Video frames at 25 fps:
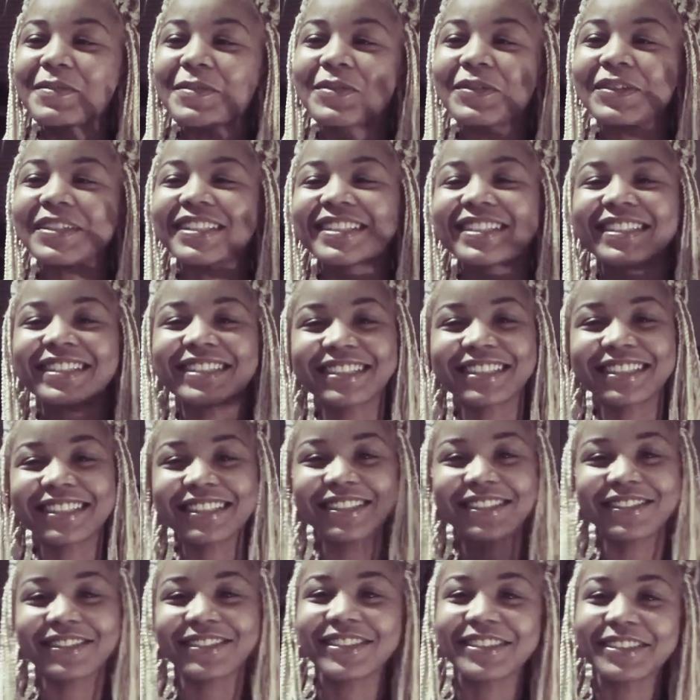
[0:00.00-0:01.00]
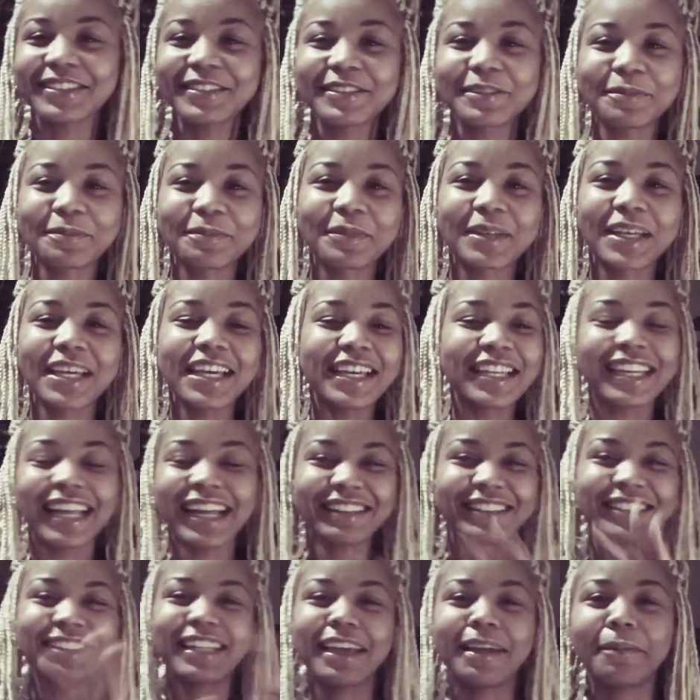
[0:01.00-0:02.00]
going to the sex store, not
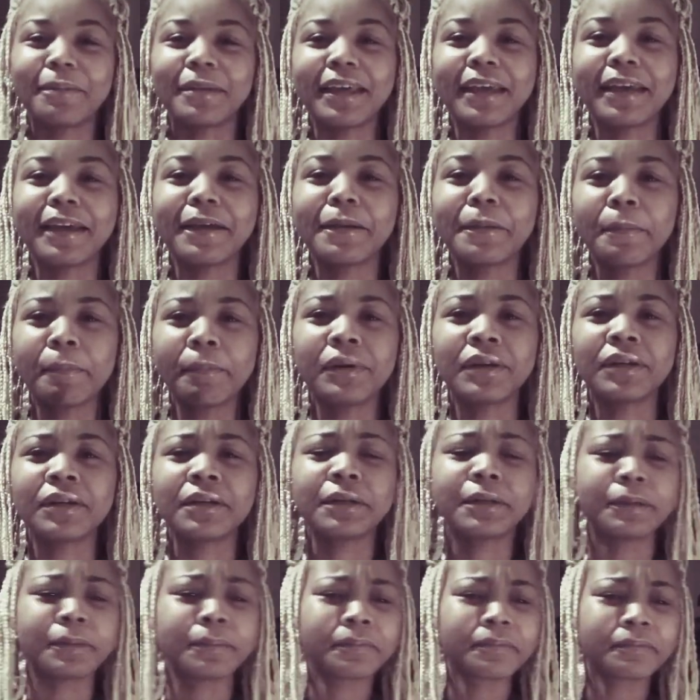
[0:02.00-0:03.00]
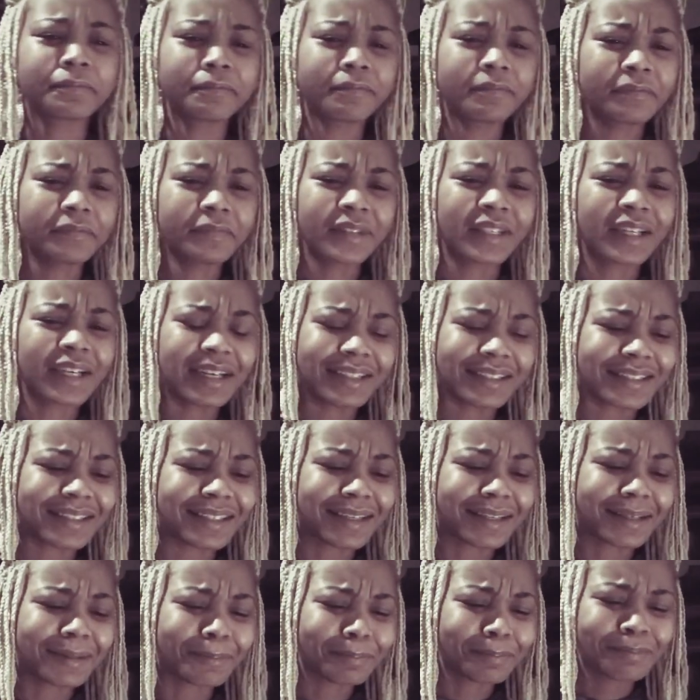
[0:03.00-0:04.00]
the same day, but, I
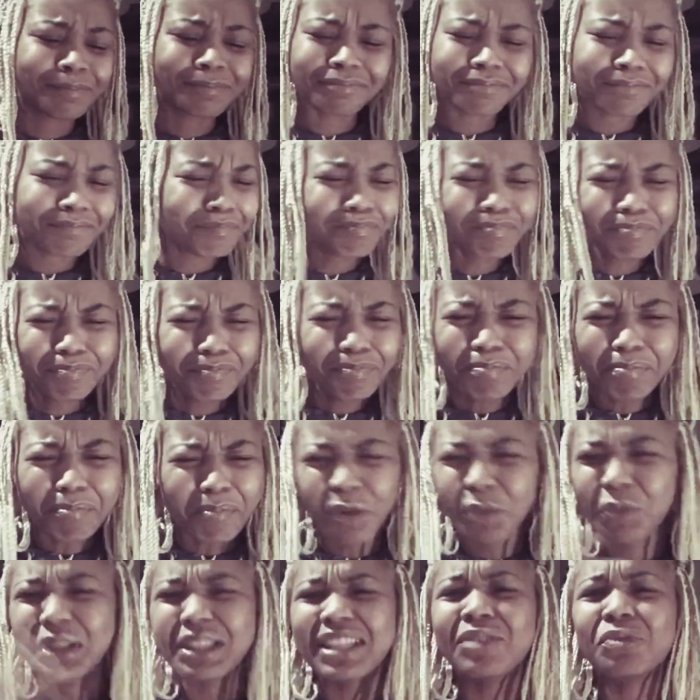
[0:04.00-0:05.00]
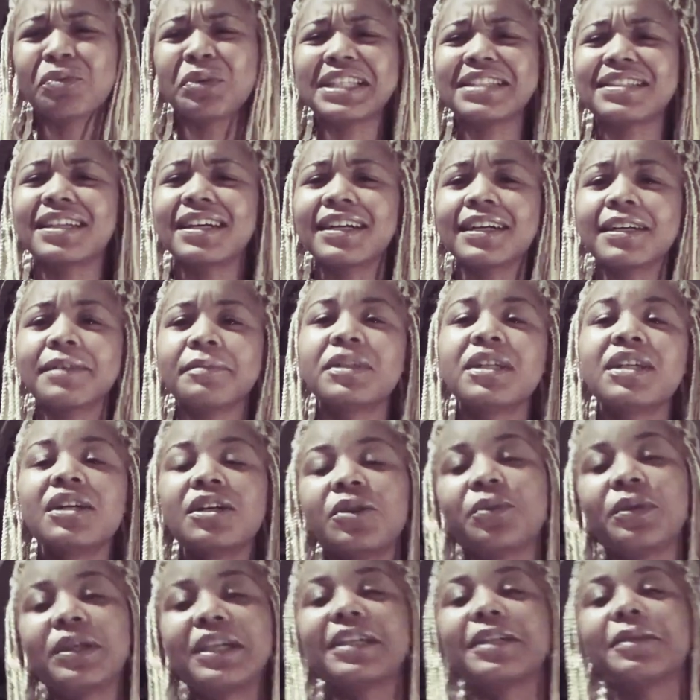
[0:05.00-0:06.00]
say, within a week's time,
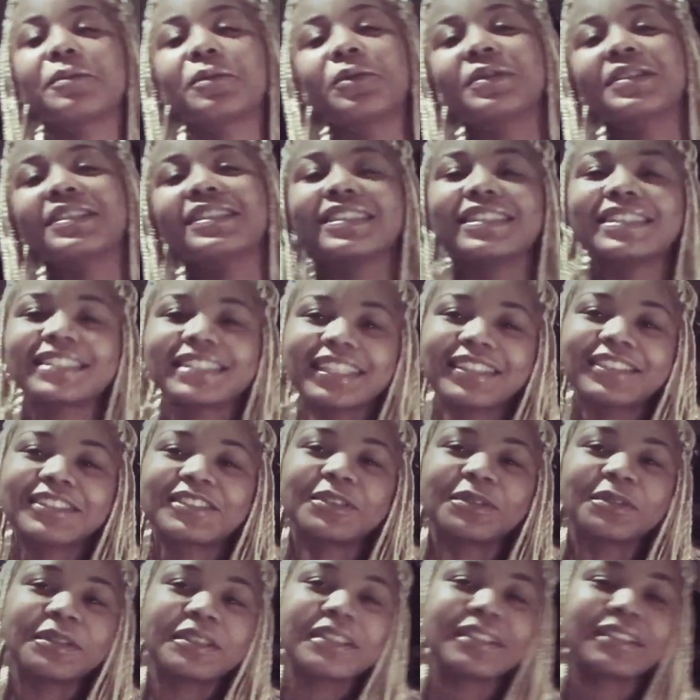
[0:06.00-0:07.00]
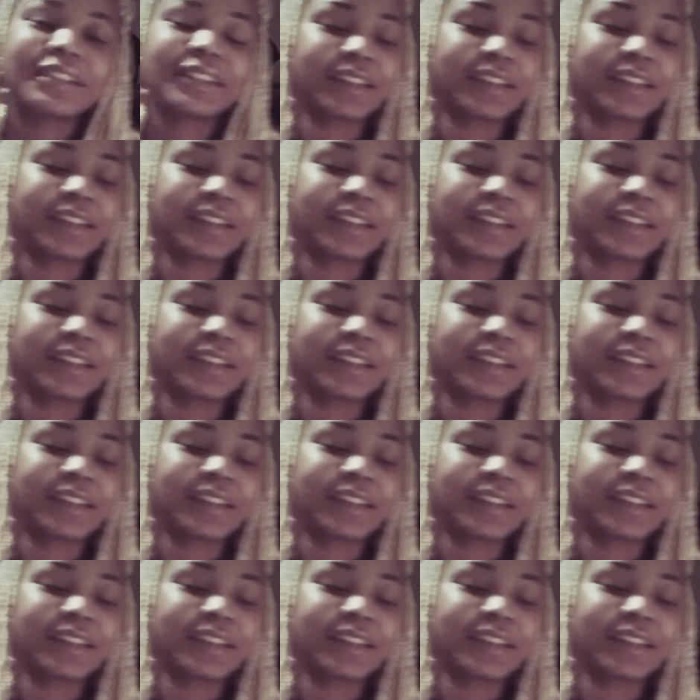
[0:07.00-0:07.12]
we end up going to the sex store.